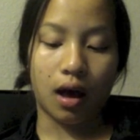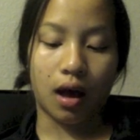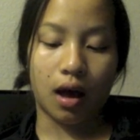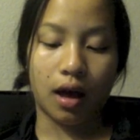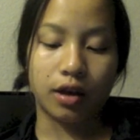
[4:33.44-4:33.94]

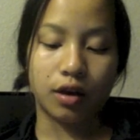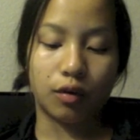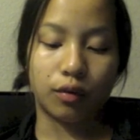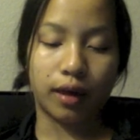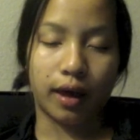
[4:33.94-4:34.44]
I
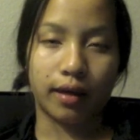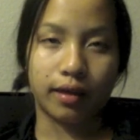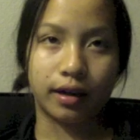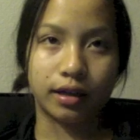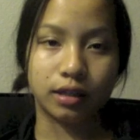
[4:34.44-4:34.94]
know that
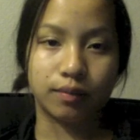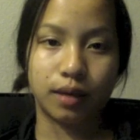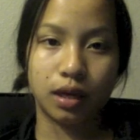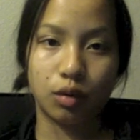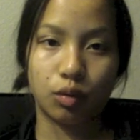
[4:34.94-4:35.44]
there's a
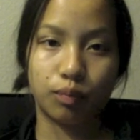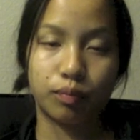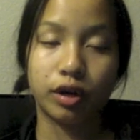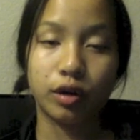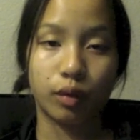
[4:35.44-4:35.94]

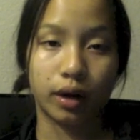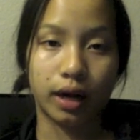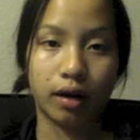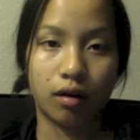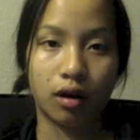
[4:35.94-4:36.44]

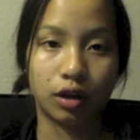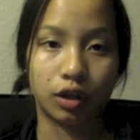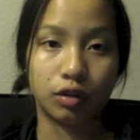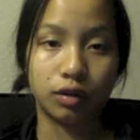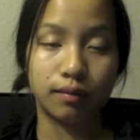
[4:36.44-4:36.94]
pre-workout called
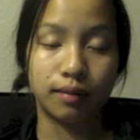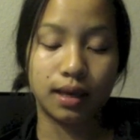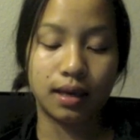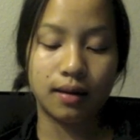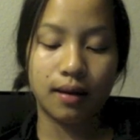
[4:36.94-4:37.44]

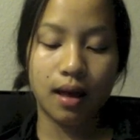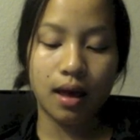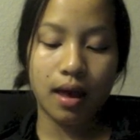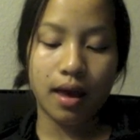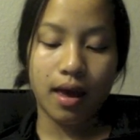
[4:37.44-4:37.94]
glutamine,
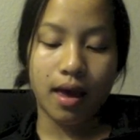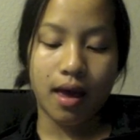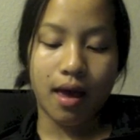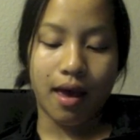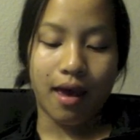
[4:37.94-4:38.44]

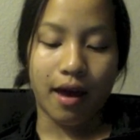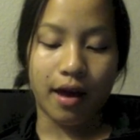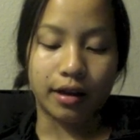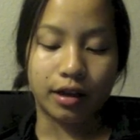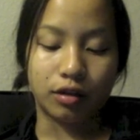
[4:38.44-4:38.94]

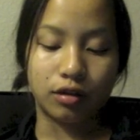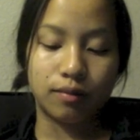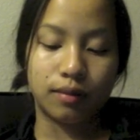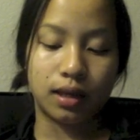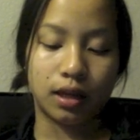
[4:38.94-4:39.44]
and
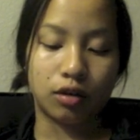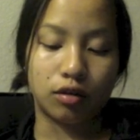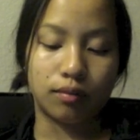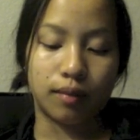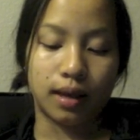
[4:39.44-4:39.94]
glutamine and
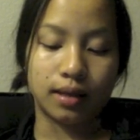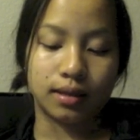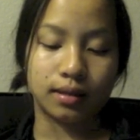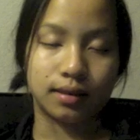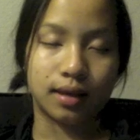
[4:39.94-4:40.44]
glutamate
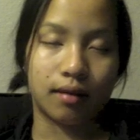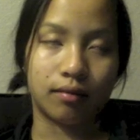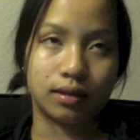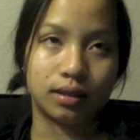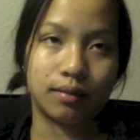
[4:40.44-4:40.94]
just
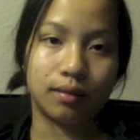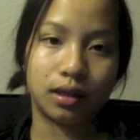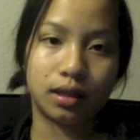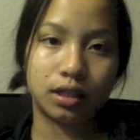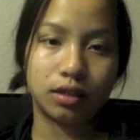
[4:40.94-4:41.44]
sound
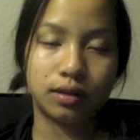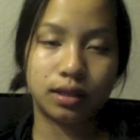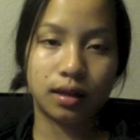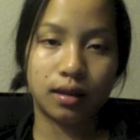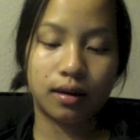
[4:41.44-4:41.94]
similar to each
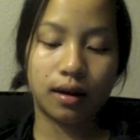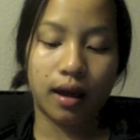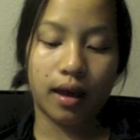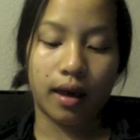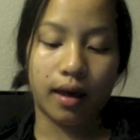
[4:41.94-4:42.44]
other.
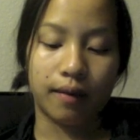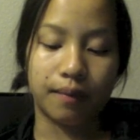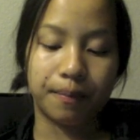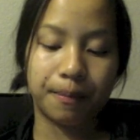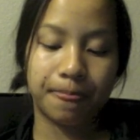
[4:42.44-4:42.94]
And
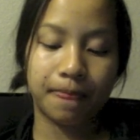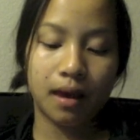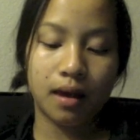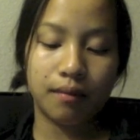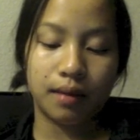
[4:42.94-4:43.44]

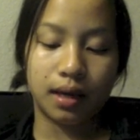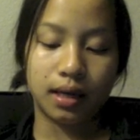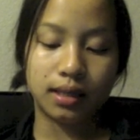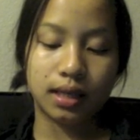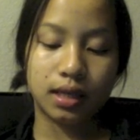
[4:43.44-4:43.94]

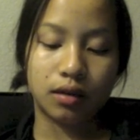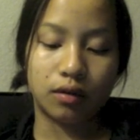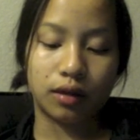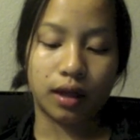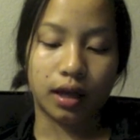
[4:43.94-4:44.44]
because I
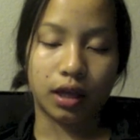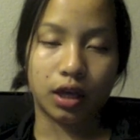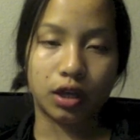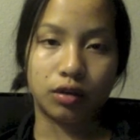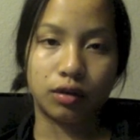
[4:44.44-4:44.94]
know that
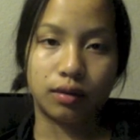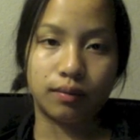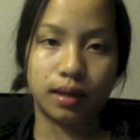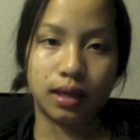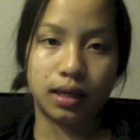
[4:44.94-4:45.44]

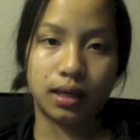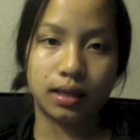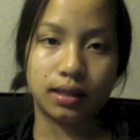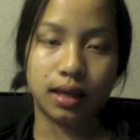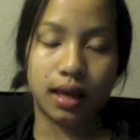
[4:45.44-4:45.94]
glutamine
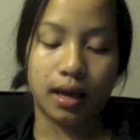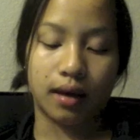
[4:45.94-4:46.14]
is a